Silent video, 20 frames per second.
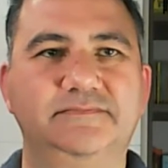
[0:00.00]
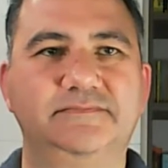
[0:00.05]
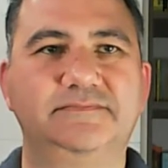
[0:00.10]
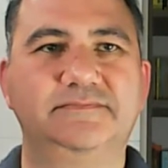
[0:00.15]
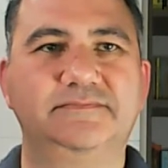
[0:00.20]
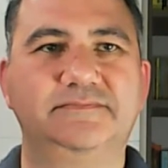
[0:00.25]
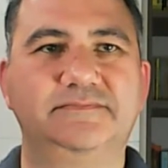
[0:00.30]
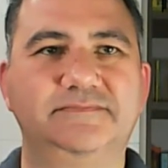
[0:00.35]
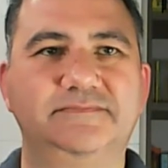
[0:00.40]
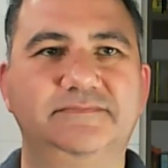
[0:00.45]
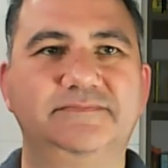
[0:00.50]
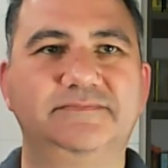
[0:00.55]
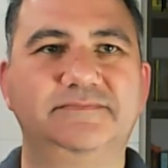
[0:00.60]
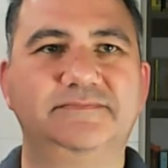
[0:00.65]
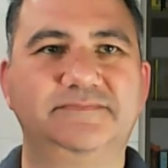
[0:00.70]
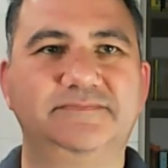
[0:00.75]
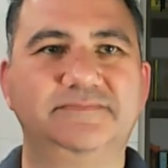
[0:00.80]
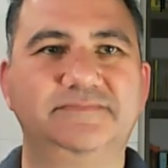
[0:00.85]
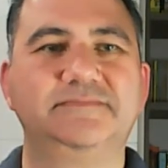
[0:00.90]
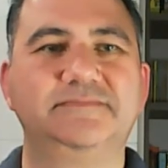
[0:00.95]

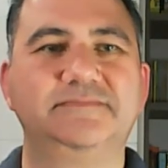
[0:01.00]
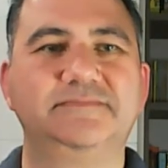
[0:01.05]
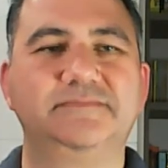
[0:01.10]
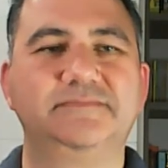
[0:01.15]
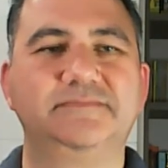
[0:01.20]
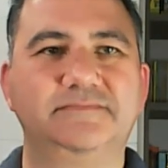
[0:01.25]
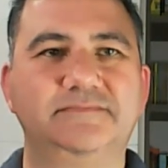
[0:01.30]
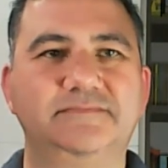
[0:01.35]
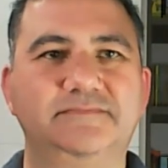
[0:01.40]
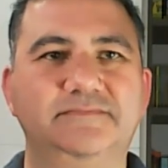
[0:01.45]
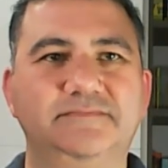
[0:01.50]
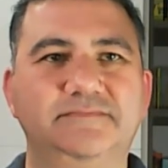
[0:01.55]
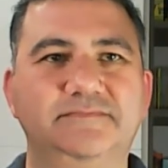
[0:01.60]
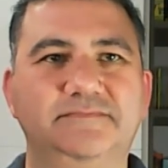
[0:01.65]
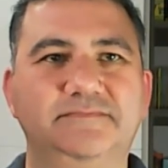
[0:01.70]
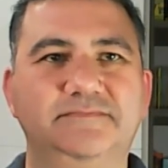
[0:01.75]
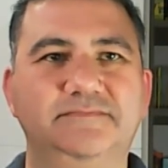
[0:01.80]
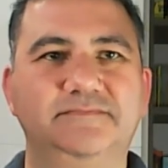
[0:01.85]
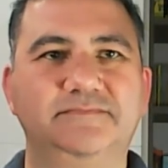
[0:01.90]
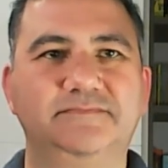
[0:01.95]

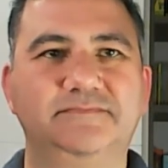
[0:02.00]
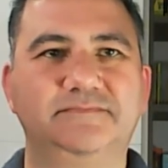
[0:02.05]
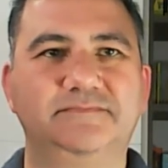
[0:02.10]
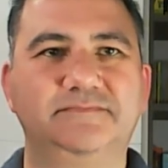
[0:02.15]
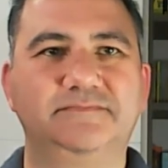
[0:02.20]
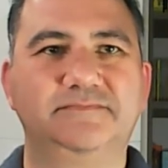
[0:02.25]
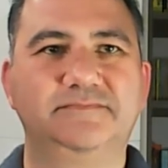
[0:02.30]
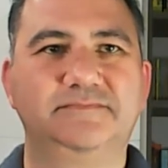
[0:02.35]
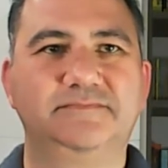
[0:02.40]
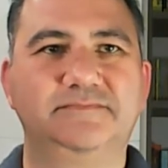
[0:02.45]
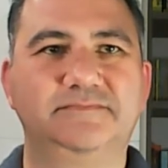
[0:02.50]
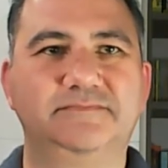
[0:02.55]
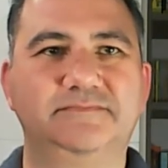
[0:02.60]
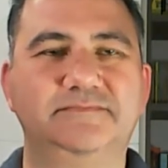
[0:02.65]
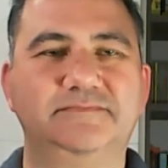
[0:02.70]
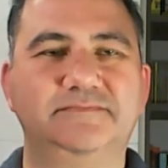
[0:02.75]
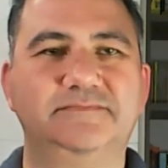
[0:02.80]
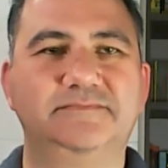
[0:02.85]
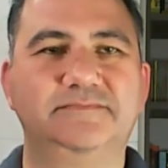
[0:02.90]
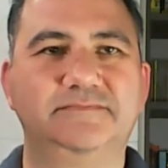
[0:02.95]

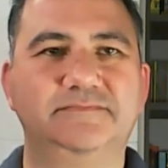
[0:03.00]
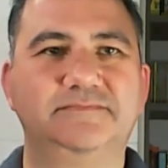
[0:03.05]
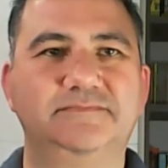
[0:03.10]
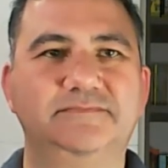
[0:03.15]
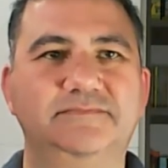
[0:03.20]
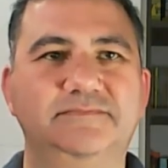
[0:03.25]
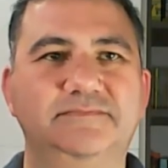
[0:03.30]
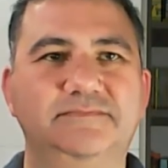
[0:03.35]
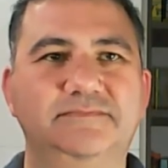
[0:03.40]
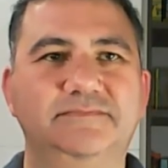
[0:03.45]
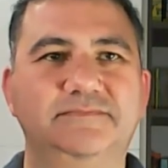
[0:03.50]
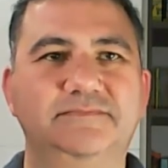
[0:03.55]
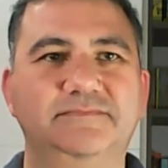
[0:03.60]
No words are spoken by the person on screen.